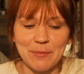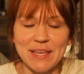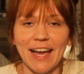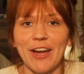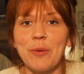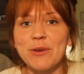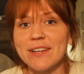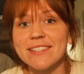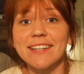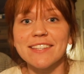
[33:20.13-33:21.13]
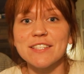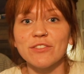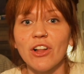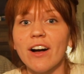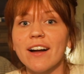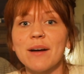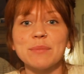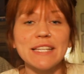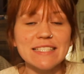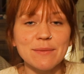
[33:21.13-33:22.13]
but yeah, I hope you guys liked this vlog.
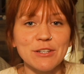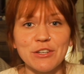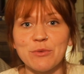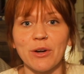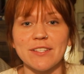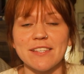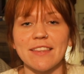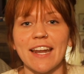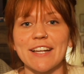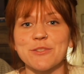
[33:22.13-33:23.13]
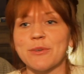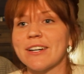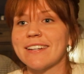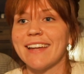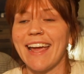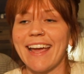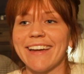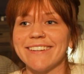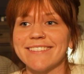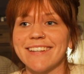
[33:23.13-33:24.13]
Please let me know what you want to see in the next one,
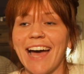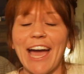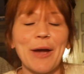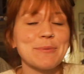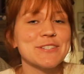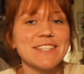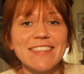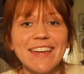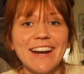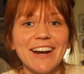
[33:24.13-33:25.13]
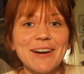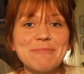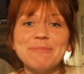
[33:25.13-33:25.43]
and I hope to see you there.